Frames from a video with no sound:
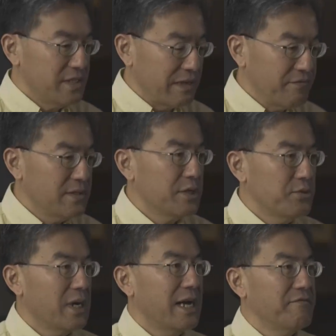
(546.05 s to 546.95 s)
definitely
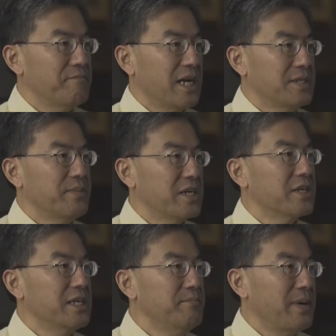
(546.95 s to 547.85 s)
will have much bigger
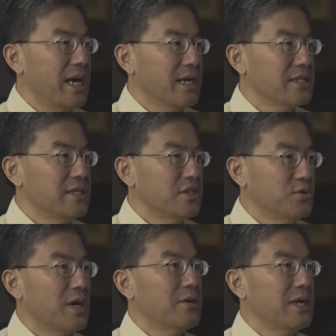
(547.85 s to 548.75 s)
impact
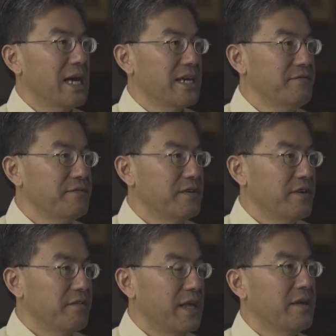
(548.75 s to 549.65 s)
to our life
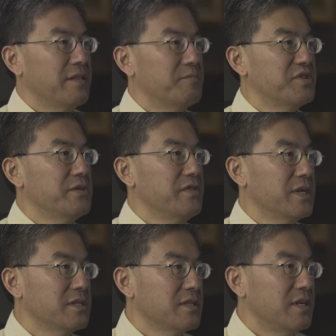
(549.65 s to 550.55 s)
than the
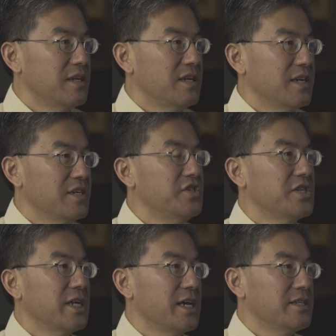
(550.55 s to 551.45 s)
previous
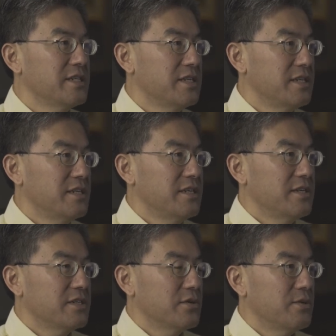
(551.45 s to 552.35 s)
internet.
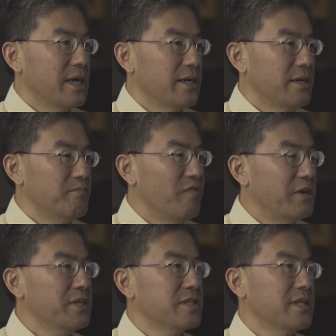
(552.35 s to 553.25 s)
So I am
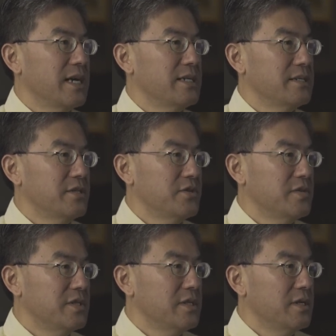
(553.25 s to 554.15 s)
very excited to
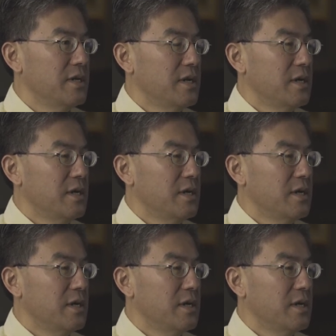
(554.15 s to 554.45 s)
see